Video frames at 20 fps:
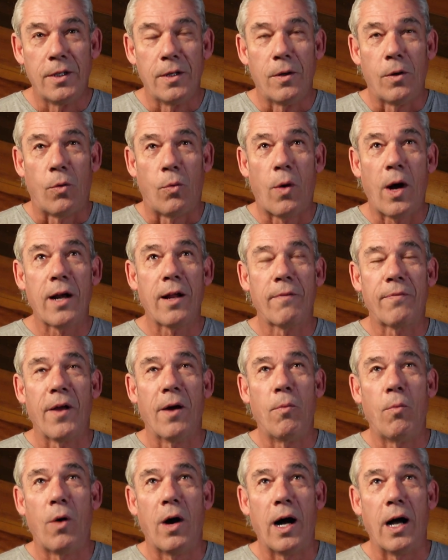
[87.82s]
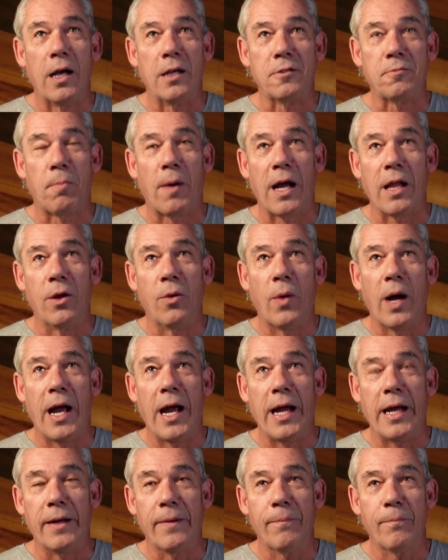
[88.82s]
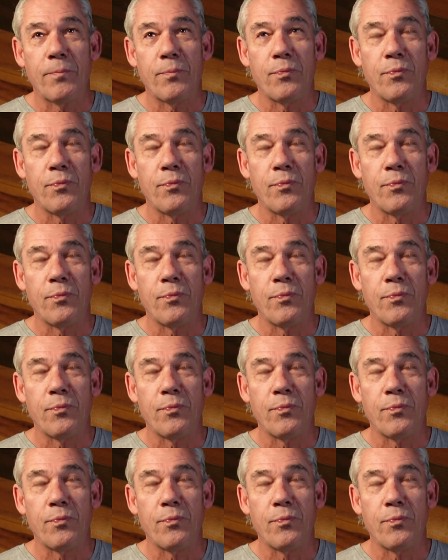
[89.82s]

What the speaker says: one of them was, by the way,